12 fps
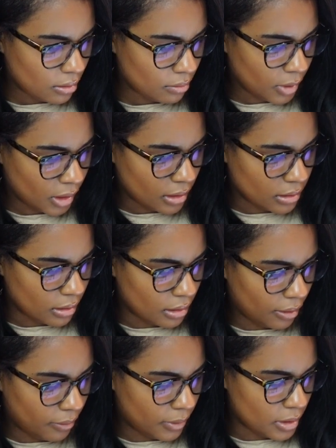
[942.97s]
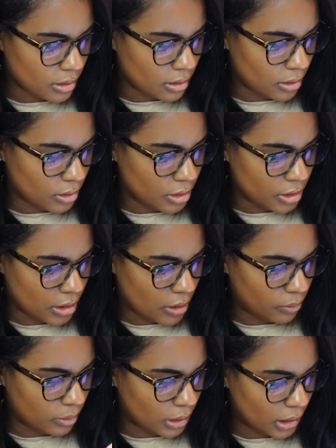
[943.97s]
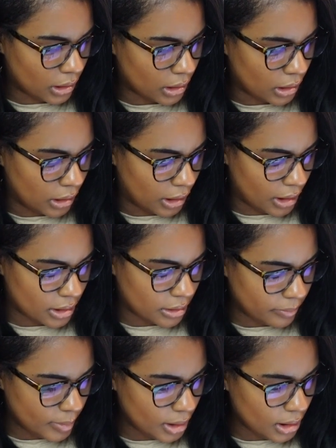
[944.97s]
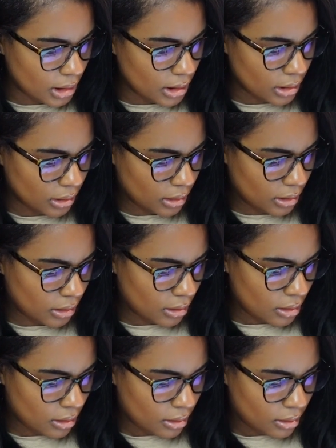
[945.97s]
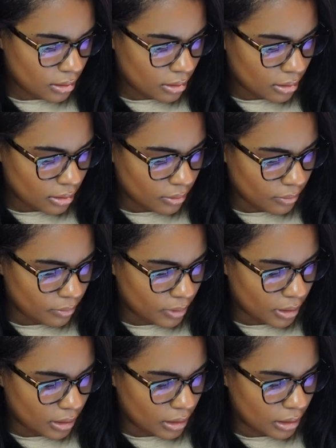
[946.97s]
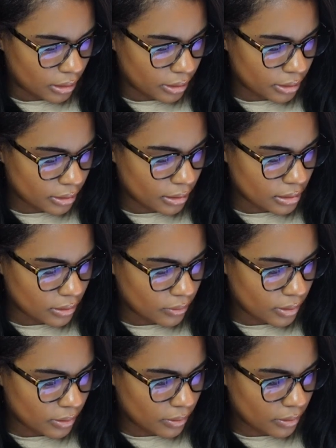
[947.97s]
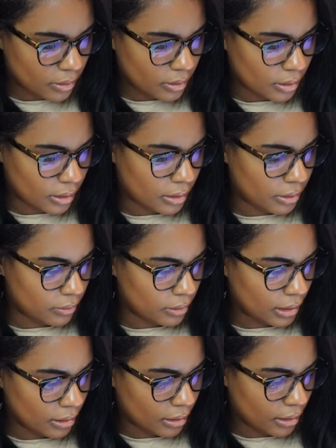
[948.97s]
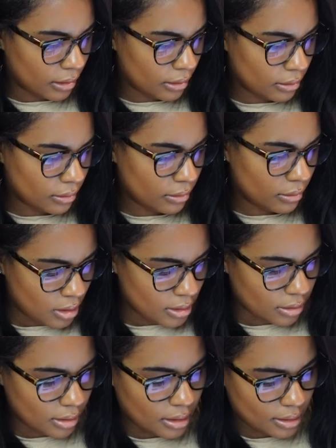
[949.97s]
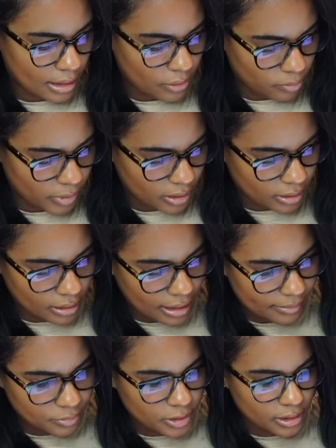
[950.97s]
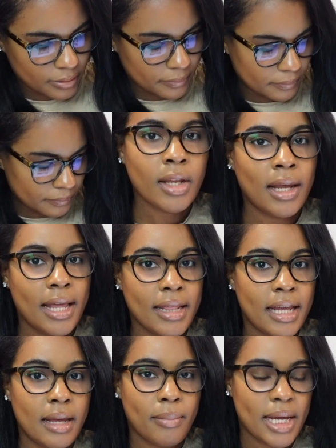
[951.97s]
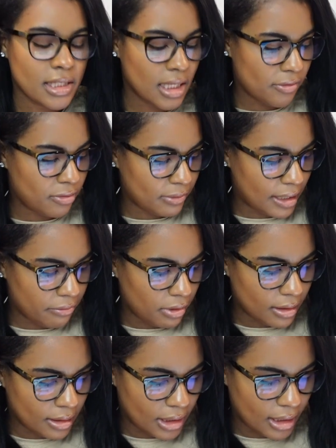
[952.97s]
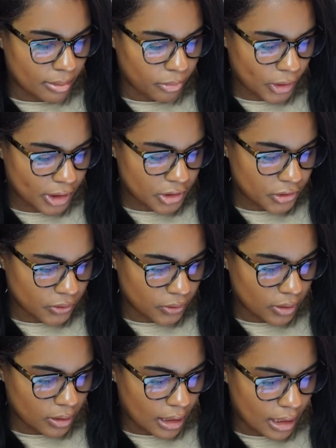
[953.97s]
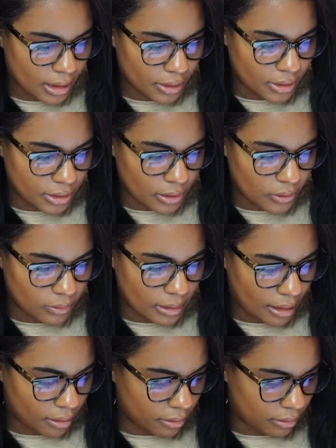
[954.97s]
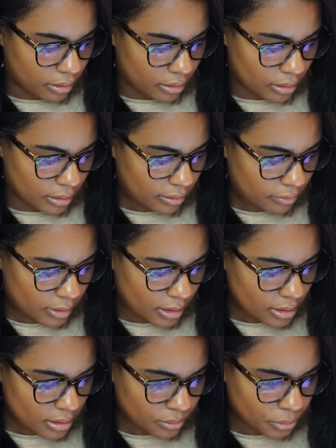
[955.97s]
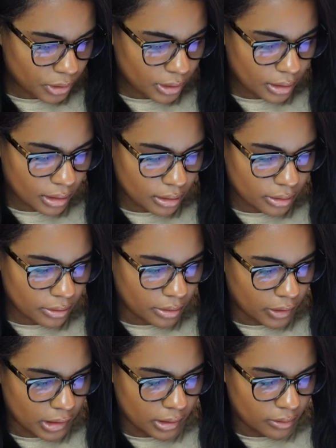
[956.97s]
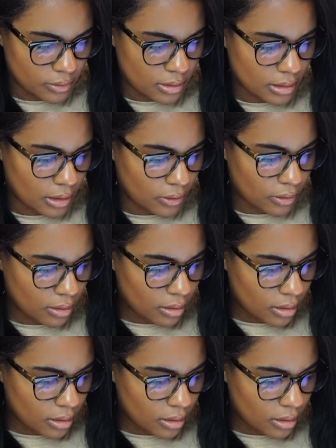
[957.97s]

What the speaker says: because the other ones don't look good to me with the color that's going on, and I don't like that. So I think that would be a good option. And then based off of everything, I'm pretty sure I don't like the look of this wood color. No, I don't. So